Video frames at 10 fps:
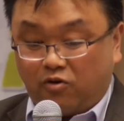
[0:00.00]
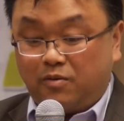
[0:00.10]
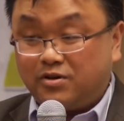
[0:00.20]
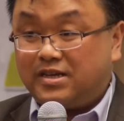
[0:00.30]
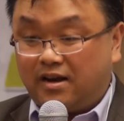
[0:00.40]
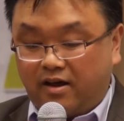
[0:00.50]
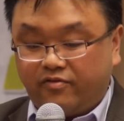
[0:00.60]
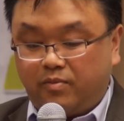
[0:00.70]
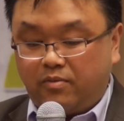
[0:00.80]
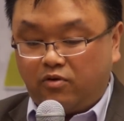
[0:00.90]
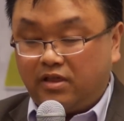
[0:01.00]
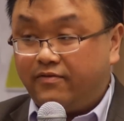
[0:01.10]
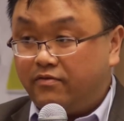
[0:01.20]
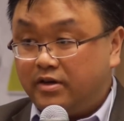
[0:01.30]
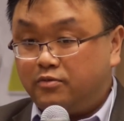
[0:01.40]
30% of the people who
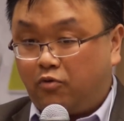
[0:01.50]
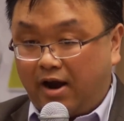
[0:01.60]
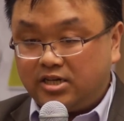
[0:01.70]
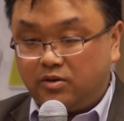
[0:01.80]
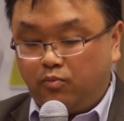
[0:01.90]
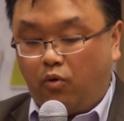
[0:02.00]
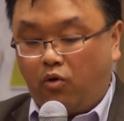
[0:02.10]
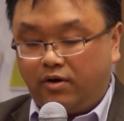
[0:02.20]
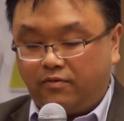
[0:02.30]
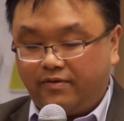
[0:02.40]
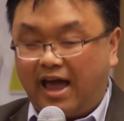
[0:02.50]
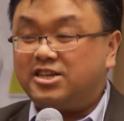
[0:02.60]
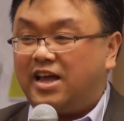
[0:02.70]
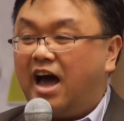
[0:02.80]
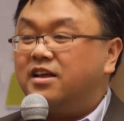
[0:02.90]
live in Richmond were actually born with.
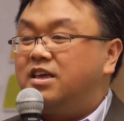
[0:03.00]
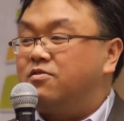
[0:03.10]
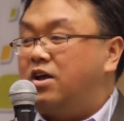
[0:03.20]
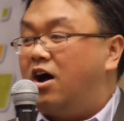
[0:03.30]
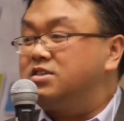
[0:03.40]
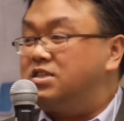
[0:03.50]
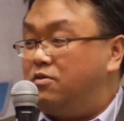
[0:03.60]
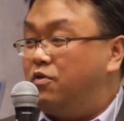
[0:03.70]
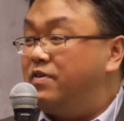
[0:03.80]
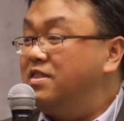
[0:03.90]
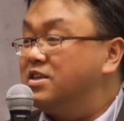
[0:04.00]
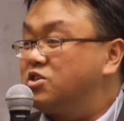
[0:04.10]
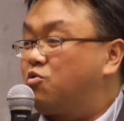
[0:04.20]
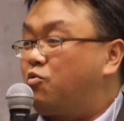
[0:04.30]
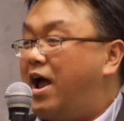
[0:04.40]
Actually, out of curiosity, within
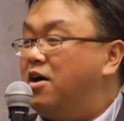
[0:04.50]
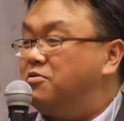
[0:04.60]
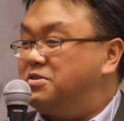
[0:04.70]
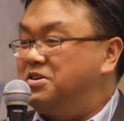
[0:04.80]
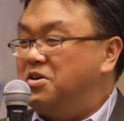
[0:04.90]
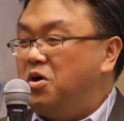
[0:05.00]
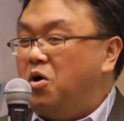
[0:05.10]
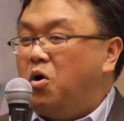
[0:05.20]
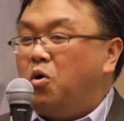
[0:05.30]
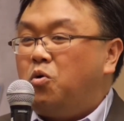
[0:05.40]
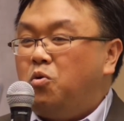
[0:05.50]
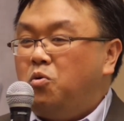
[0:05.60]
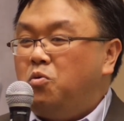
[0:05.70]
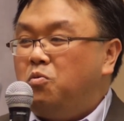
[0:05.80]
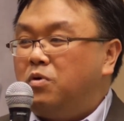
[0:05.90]
this crowd,
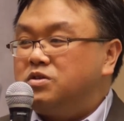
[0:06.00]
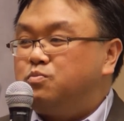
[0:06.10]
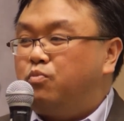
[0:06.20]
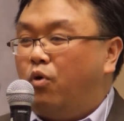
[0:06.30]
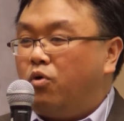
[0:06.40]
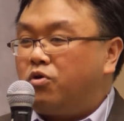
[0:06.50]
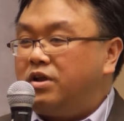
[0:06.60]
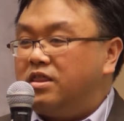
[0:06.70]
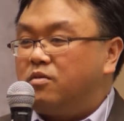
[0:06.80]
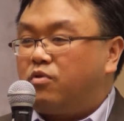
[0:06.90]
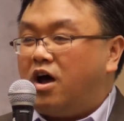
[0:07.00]
who was born in the